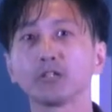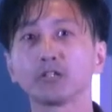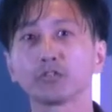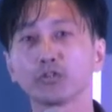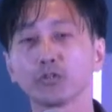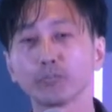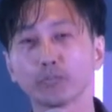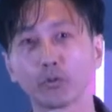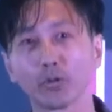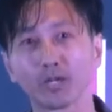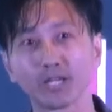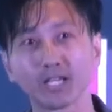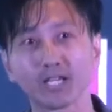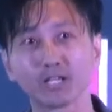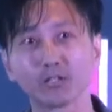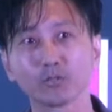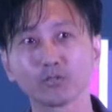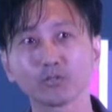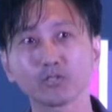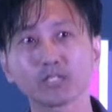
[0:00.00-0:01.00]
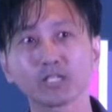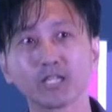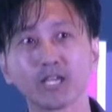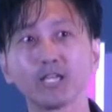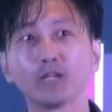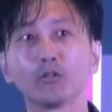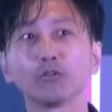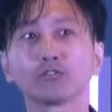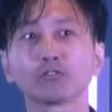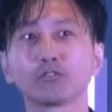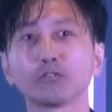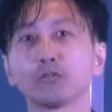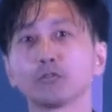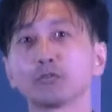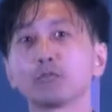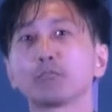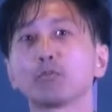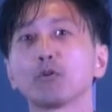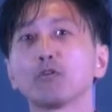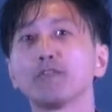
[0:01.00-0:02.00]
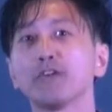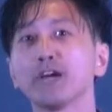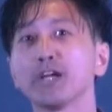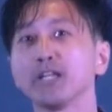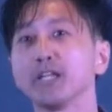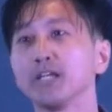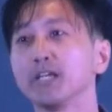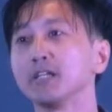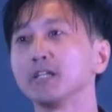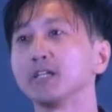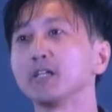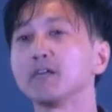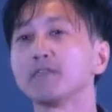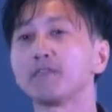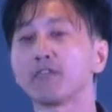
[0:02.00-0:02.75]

AAA titles and also providing